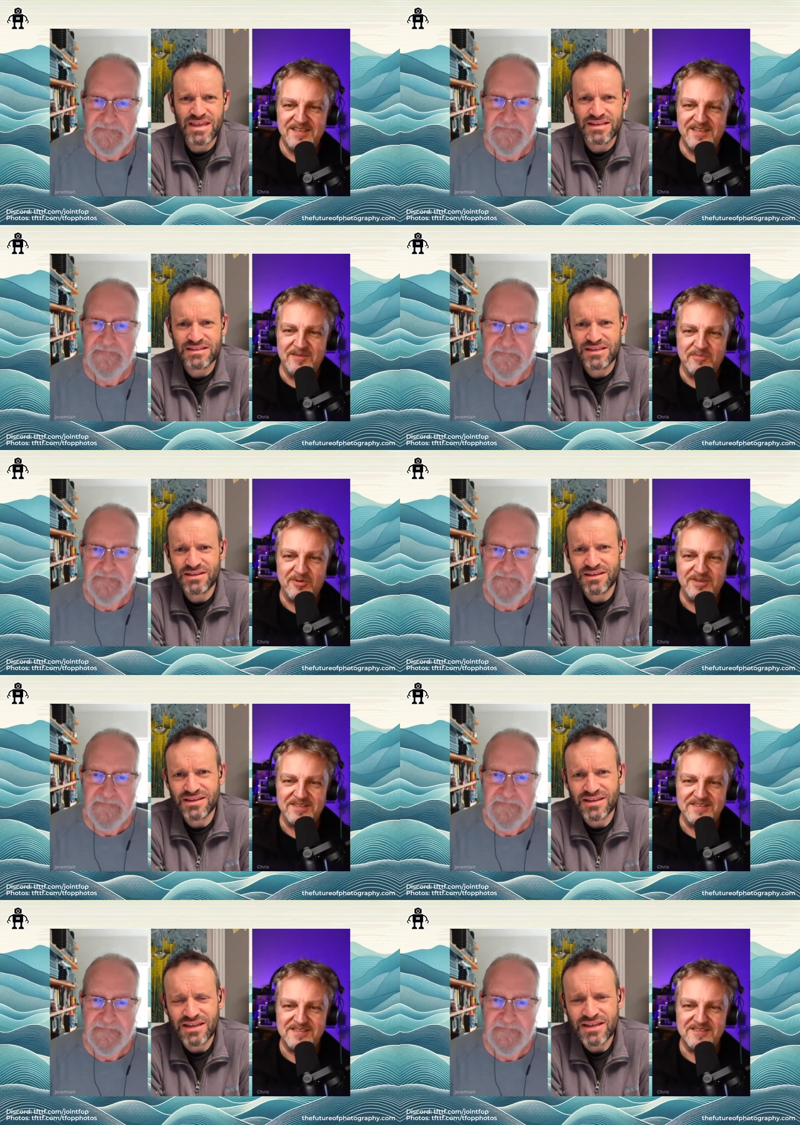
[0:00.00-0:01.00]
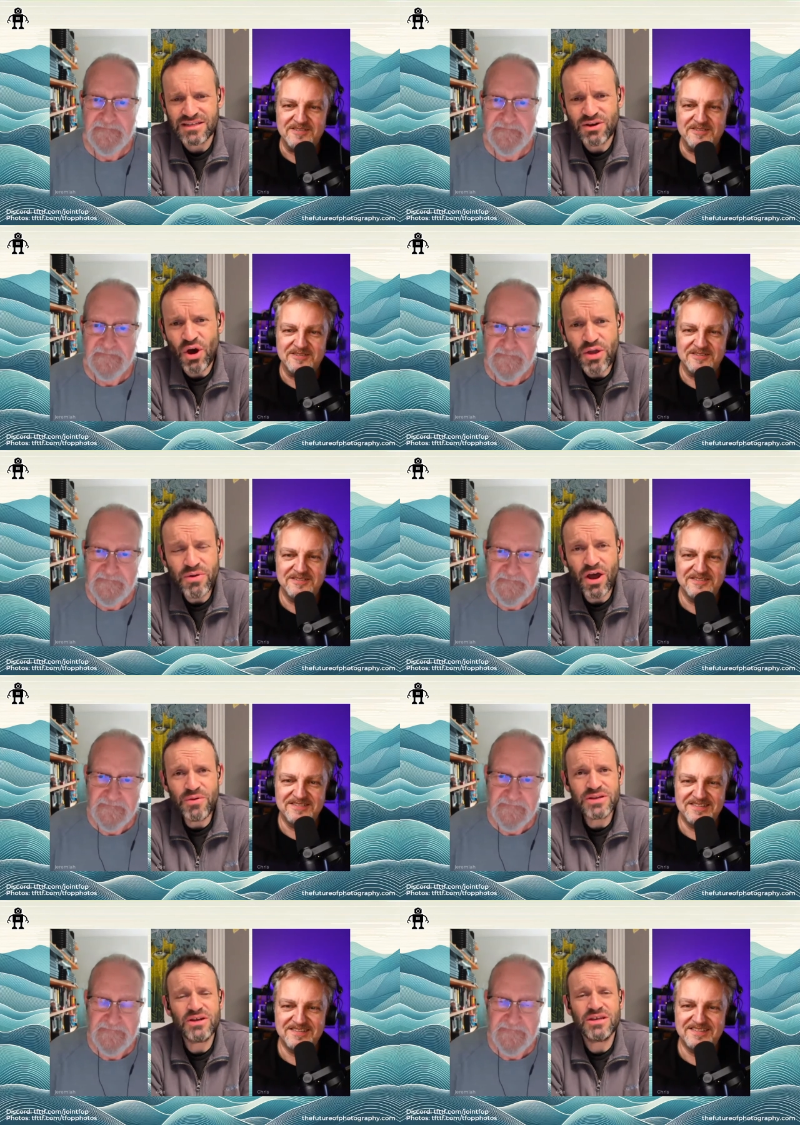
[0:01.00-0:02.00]
Speaker 1: important, so... No, I,
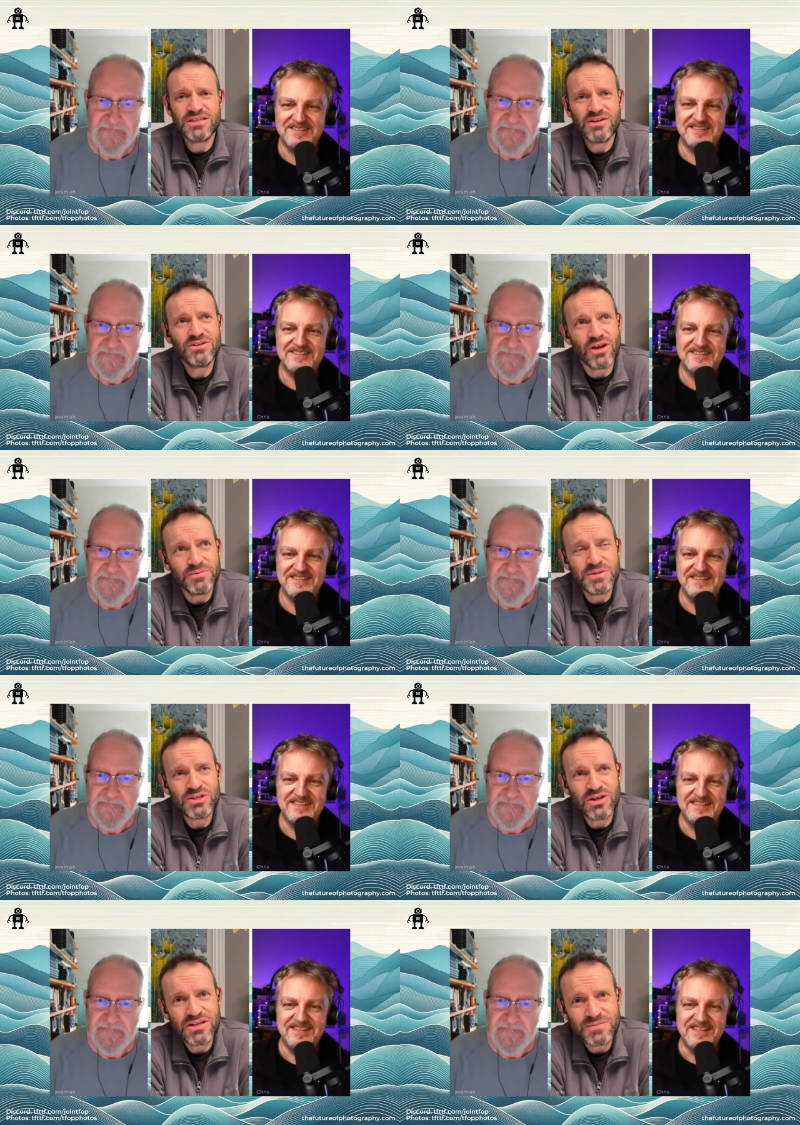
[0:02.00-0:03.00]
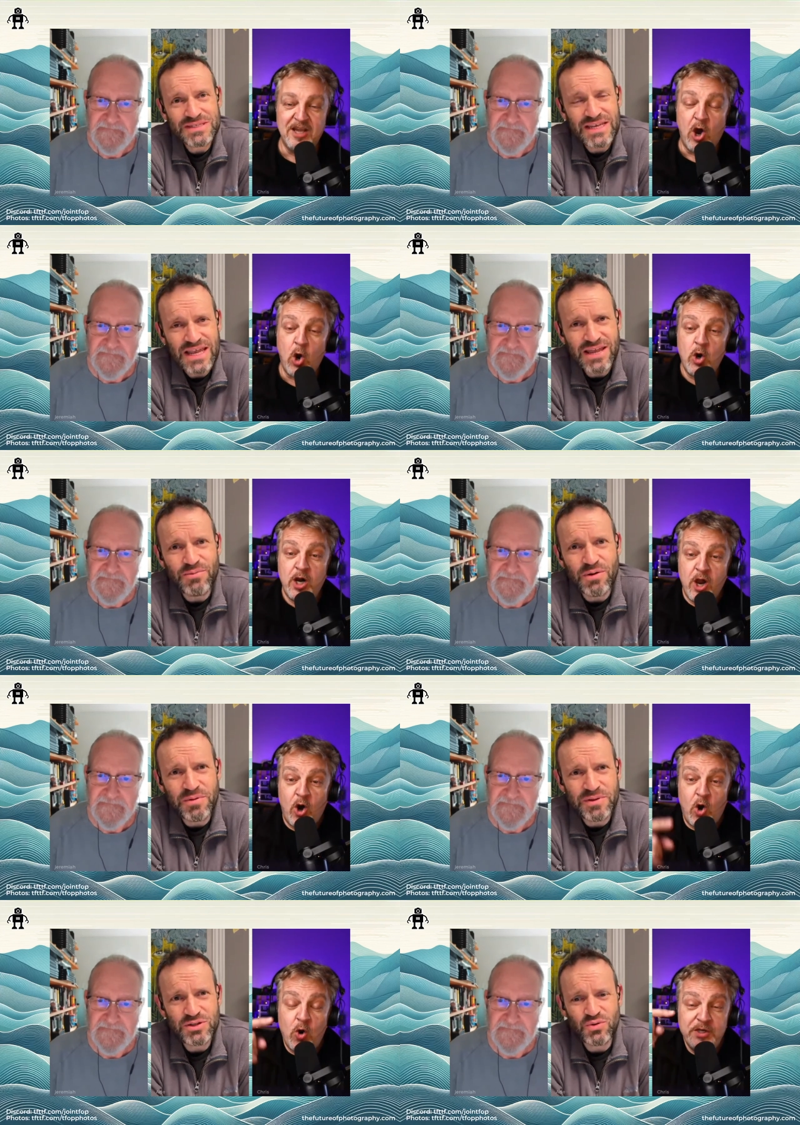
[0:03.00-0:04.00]
I would argue... So I've been trying to...
Speaker 2: Or, here
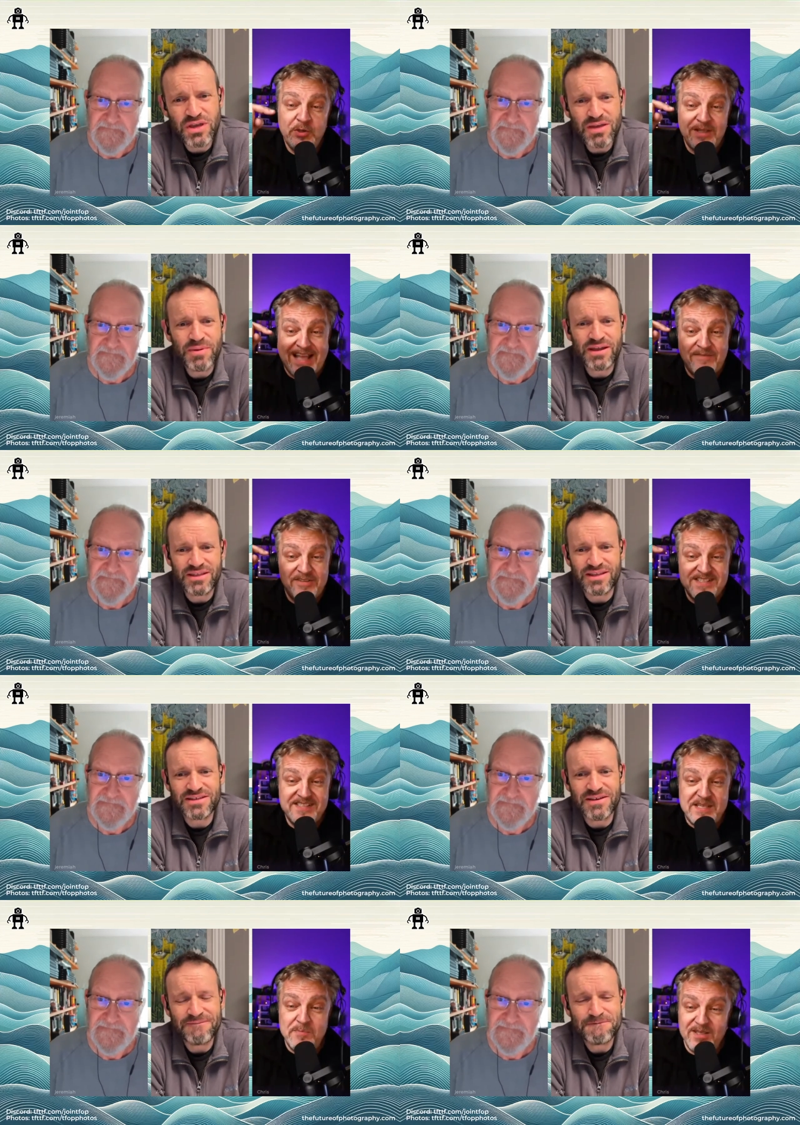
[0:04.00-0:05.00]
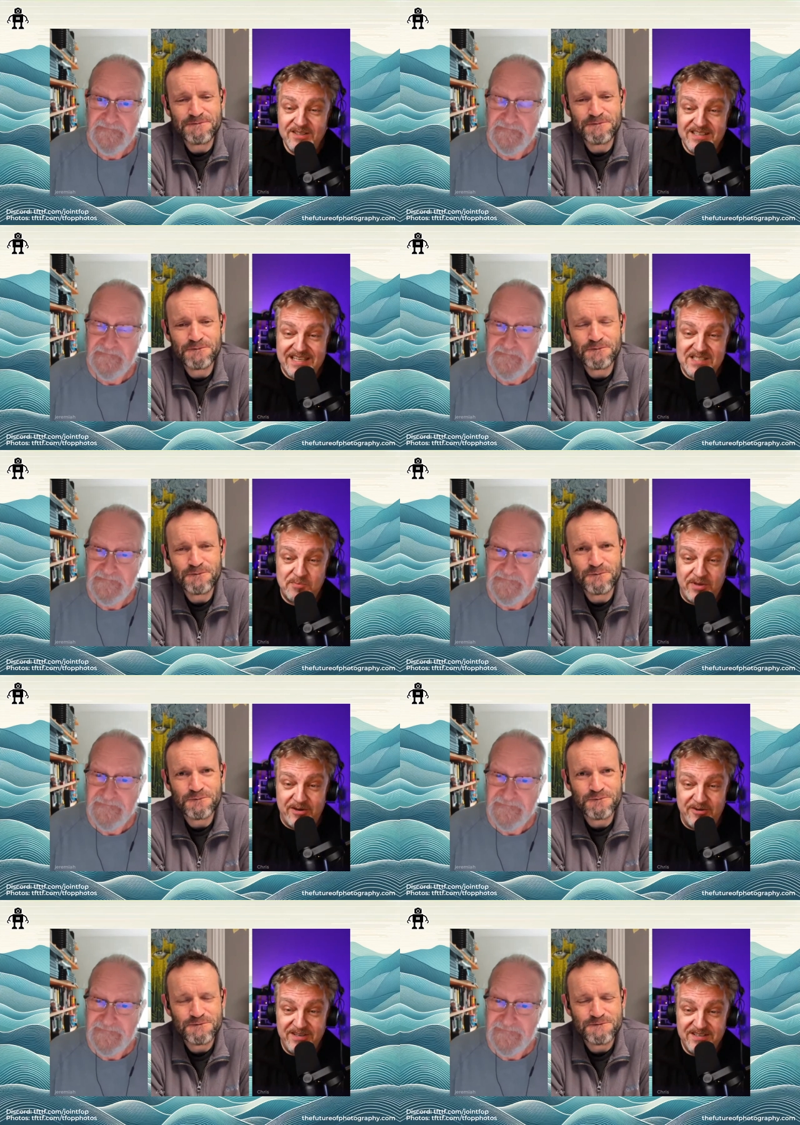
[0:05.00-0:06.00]
while or we you'll have a about... similar
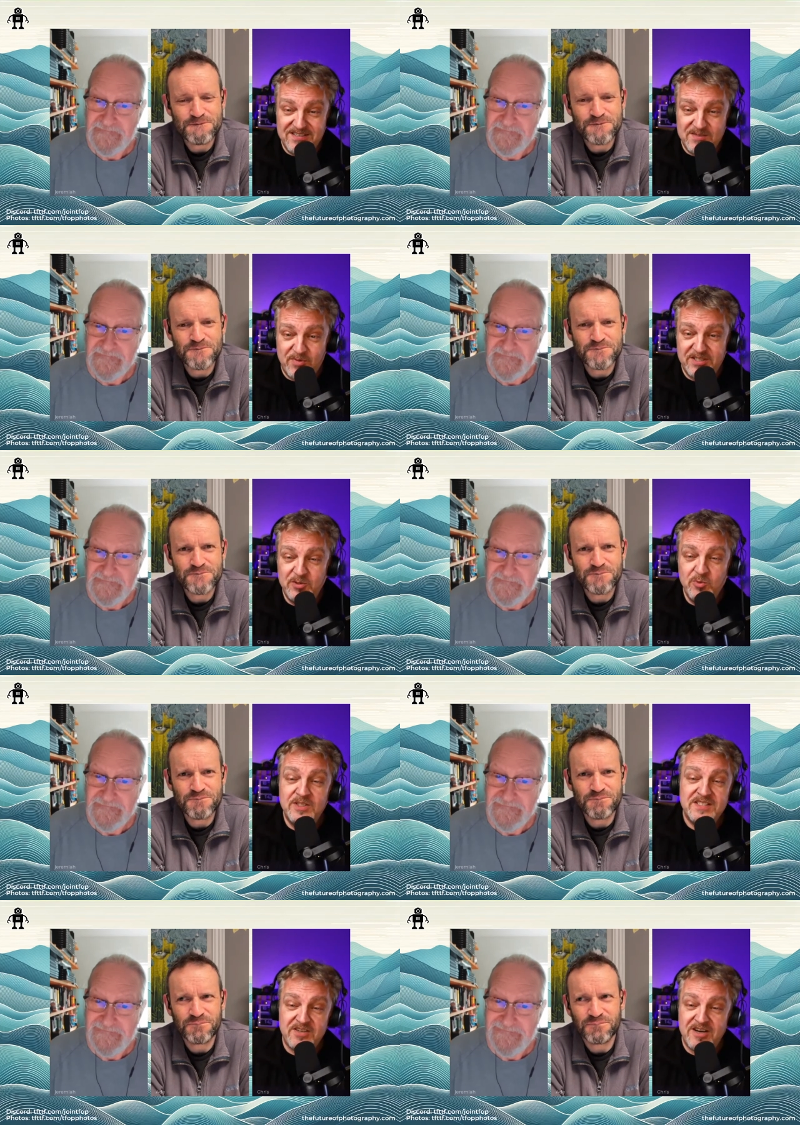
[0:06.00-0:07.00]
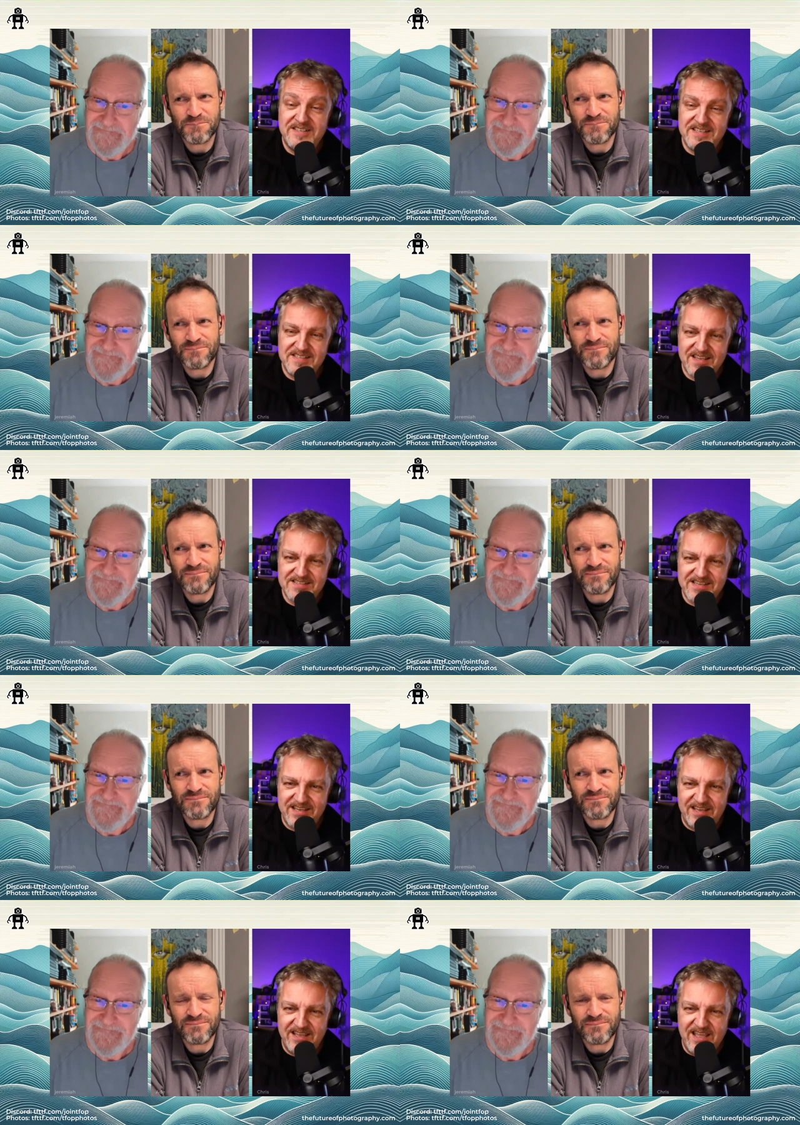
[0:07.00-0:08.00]
experience, but you will start
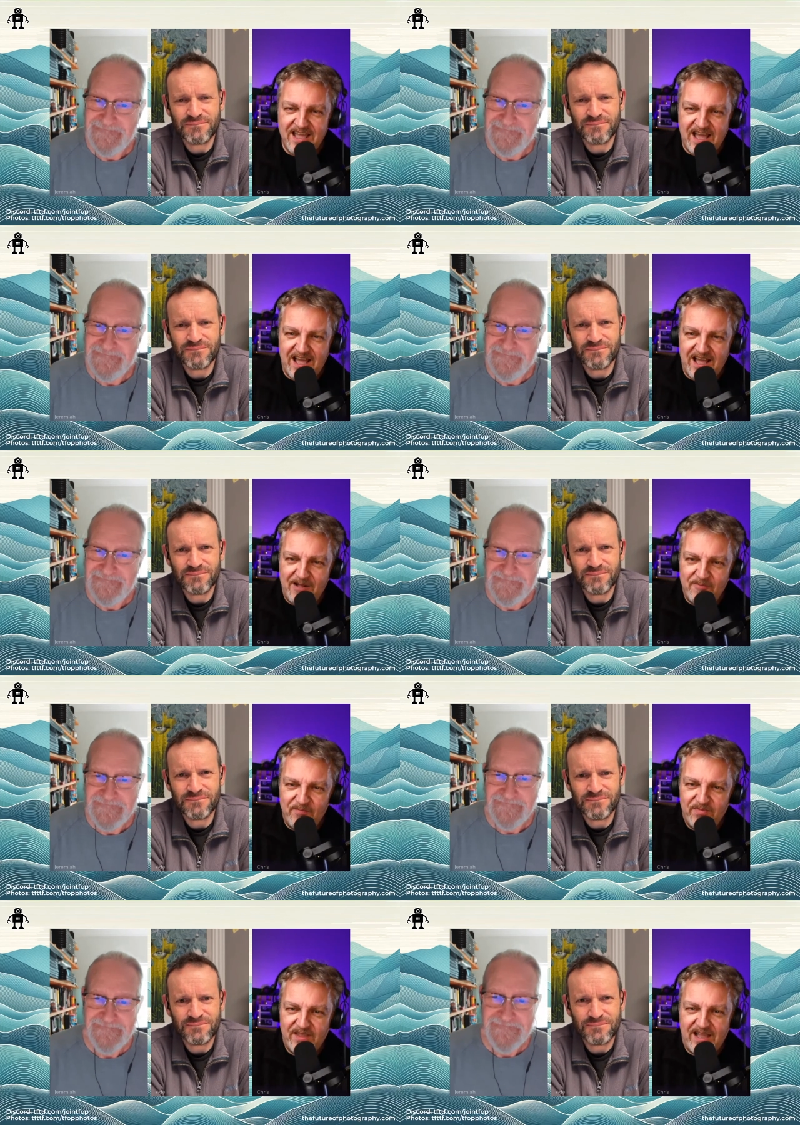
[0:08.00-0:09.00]
discussing um,